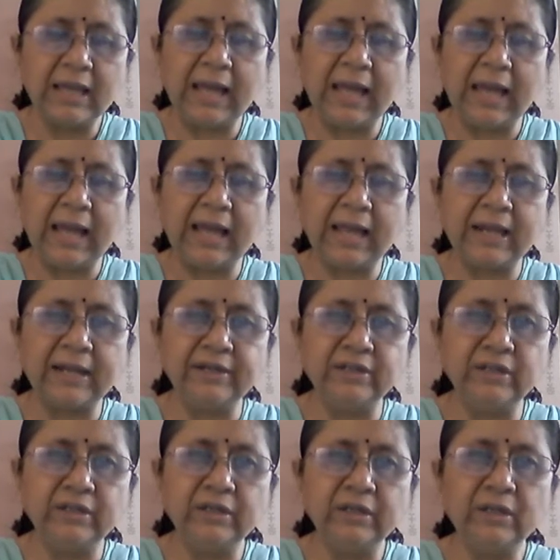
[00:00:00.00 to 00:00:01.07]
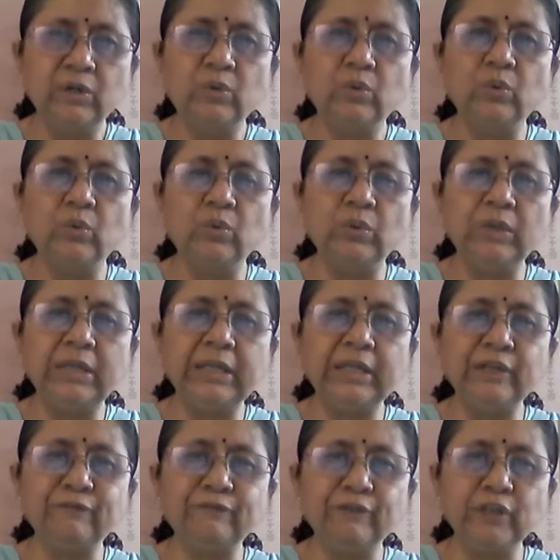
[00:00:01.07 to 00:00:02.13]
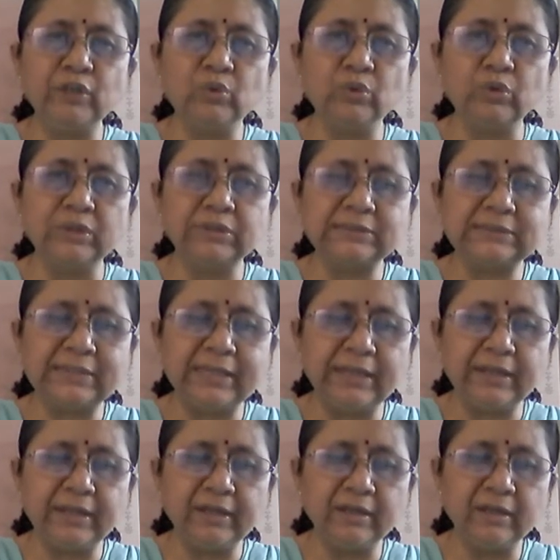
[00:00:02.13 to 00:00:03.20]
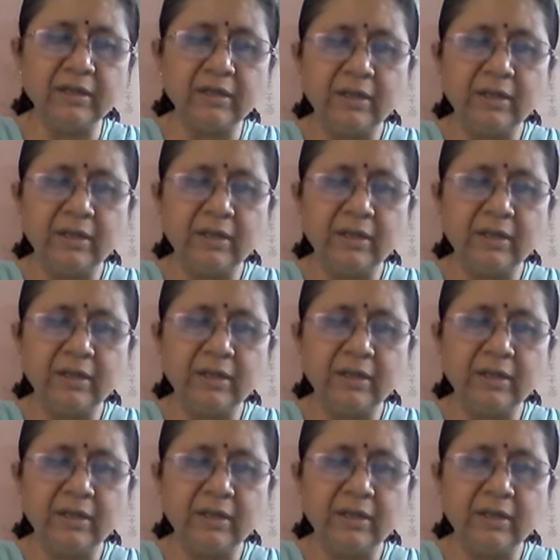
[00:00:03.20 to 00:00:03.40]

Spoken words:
and only if he could sing,